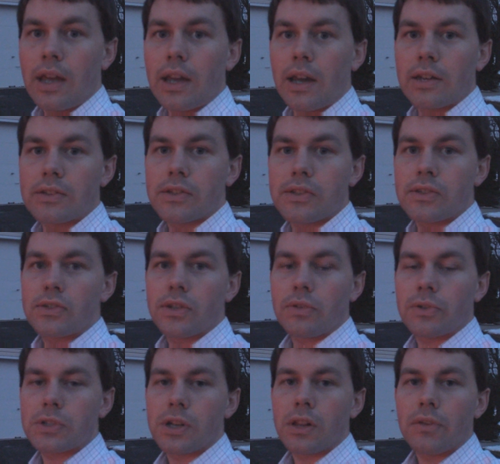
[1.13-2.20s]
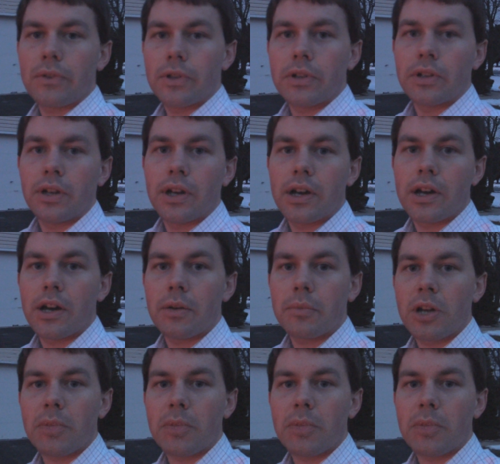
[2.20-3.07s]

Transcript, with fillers: Hey guys, this is Trevor Sullivan. Um,